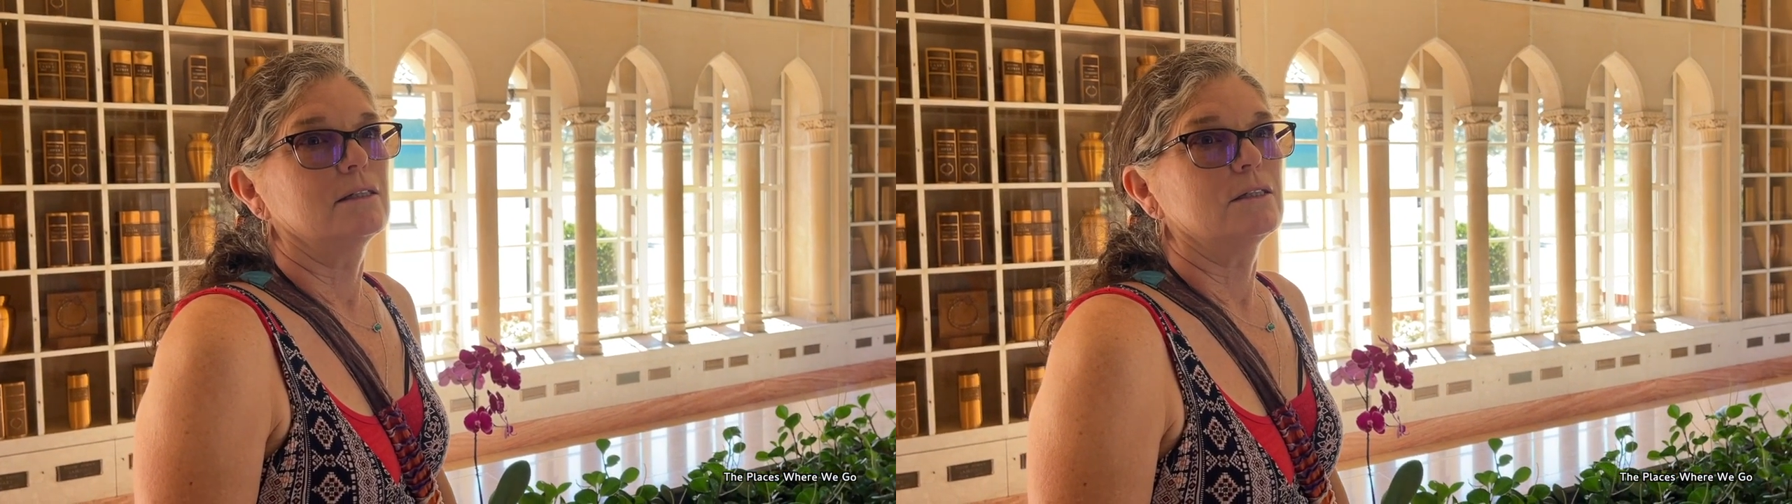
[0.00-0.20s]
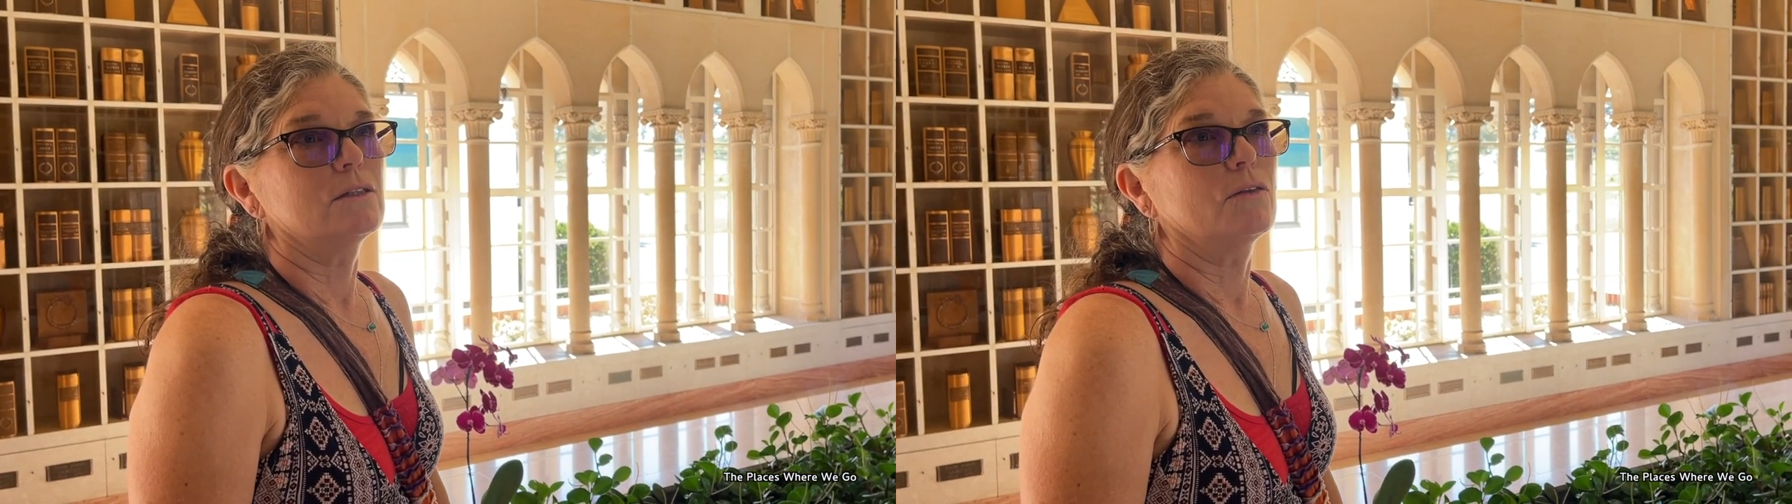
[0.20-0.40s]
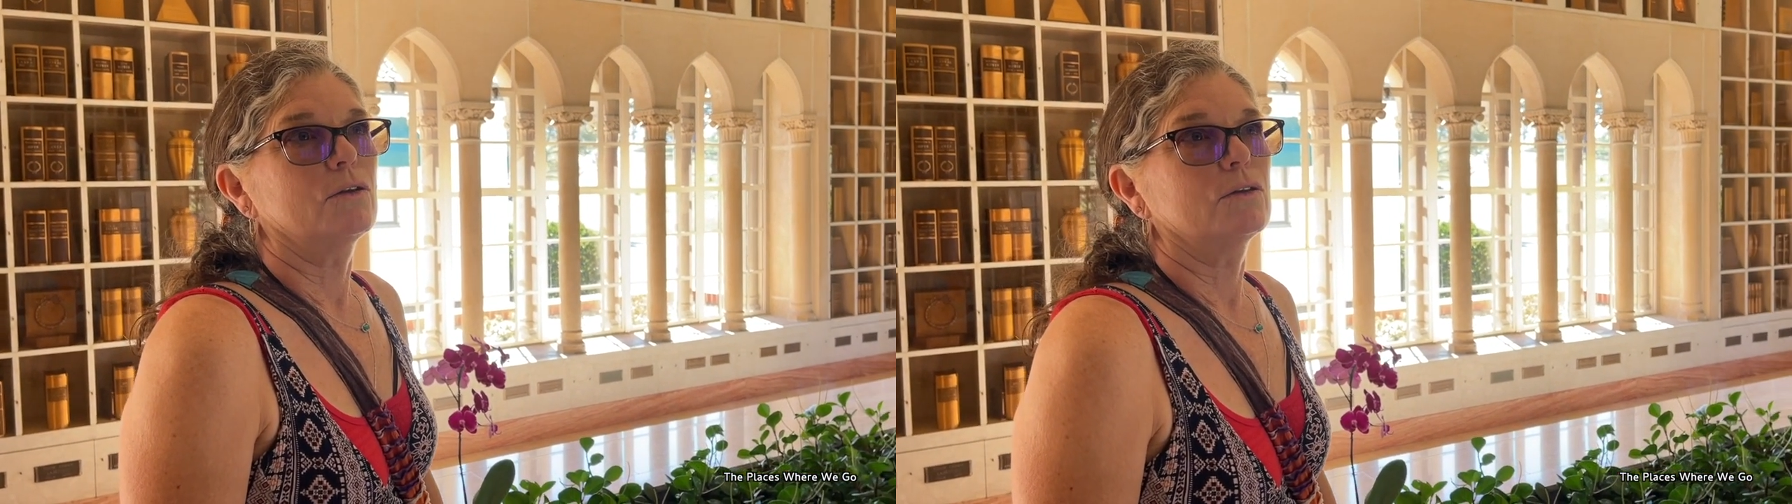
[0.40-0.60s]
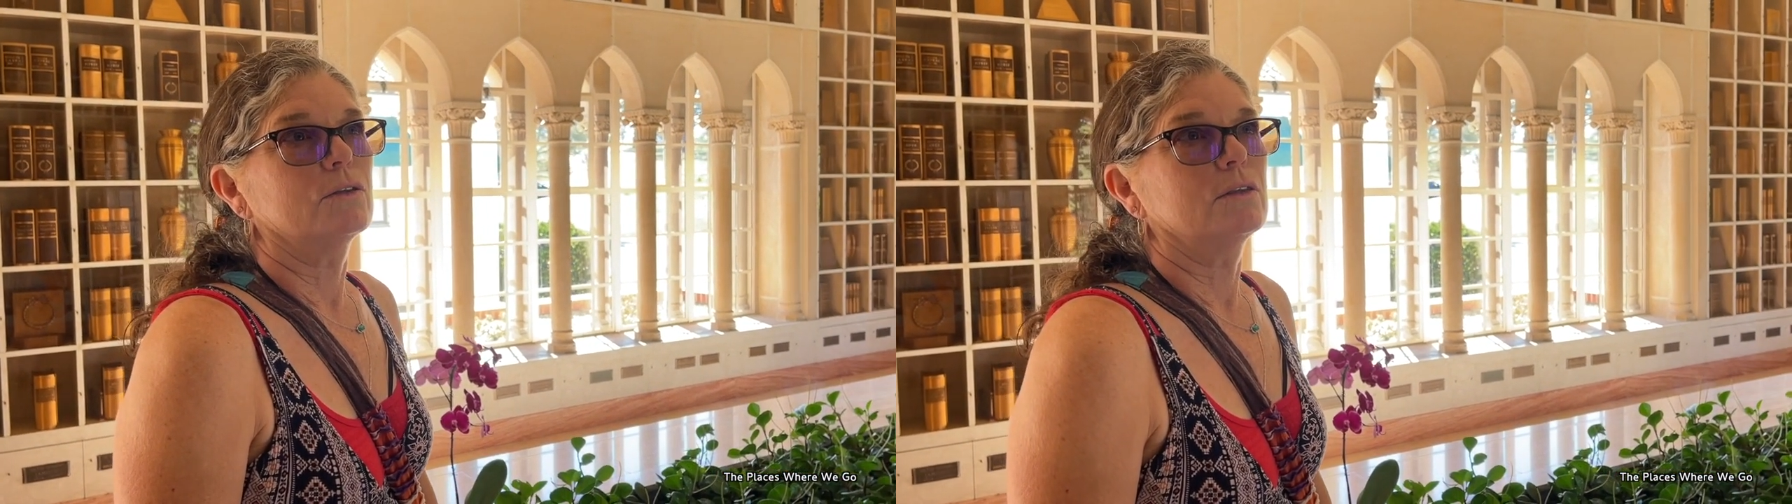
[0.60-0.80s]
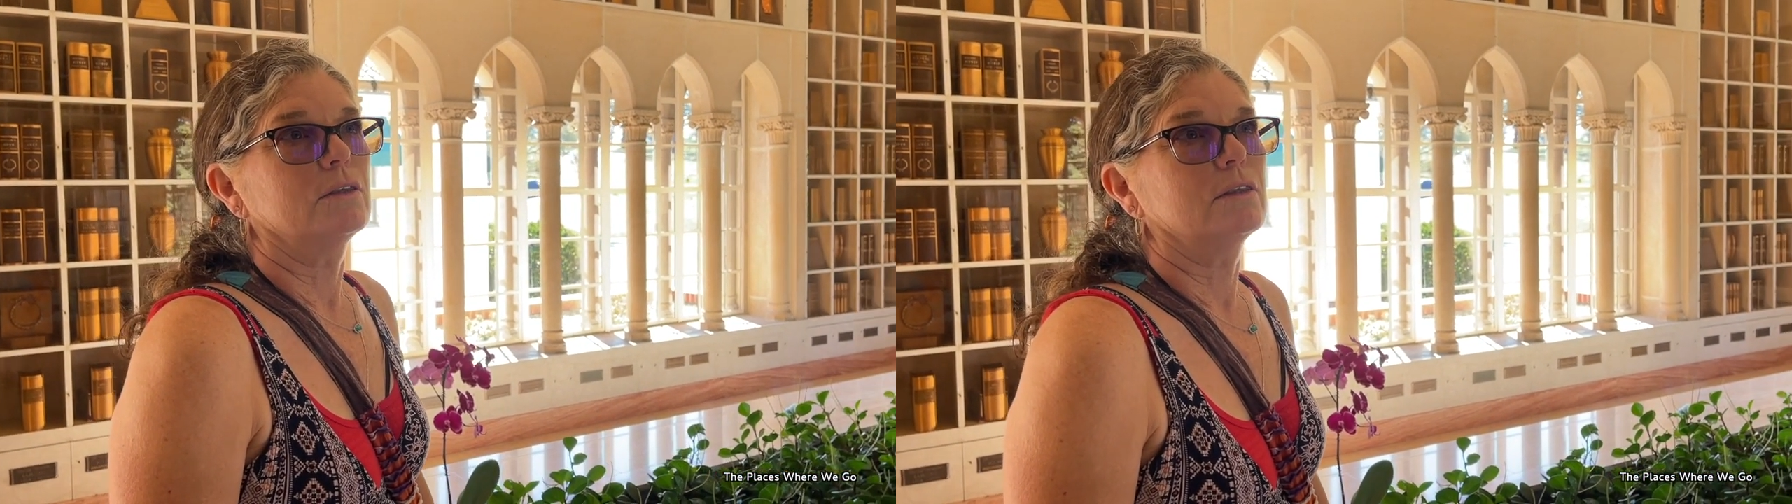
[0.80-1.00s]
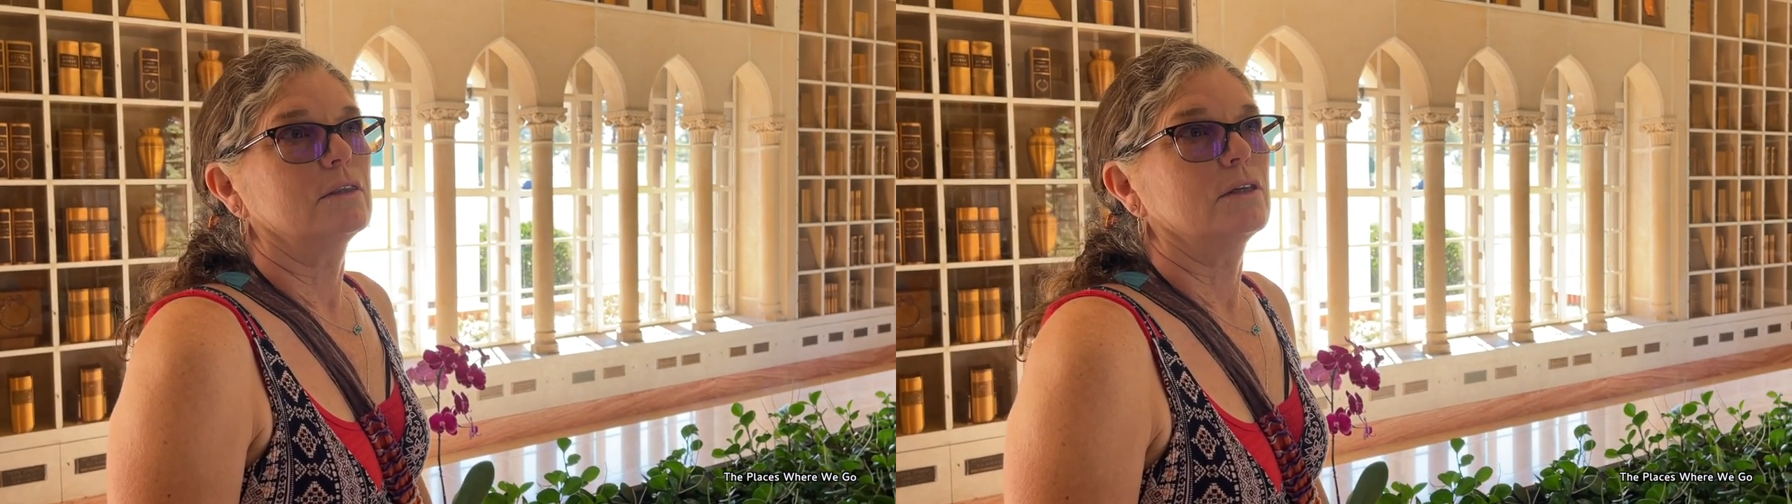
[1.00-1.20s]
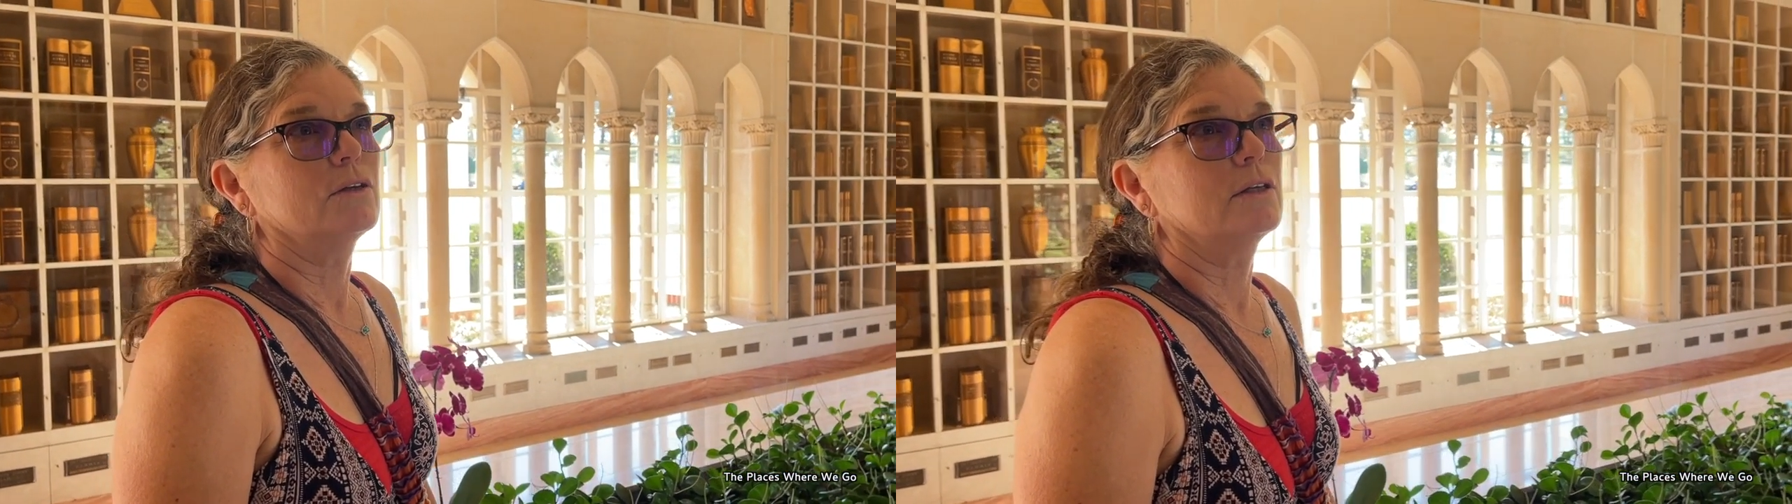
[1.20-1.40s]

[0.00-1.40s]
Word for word: So they're, they're